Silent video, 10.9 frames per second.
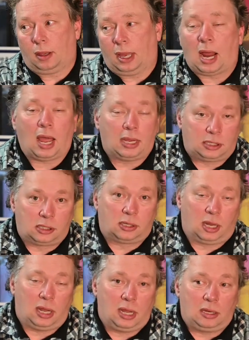I
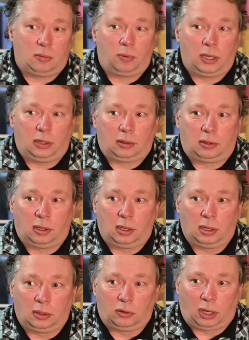stayed with
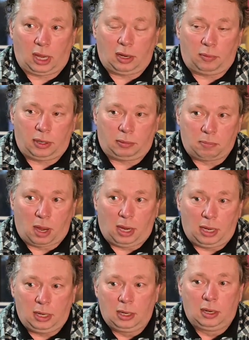together with
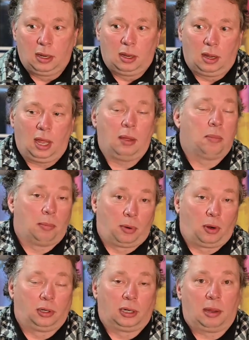my My
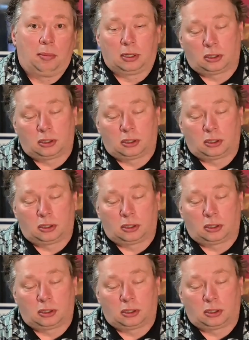brother and my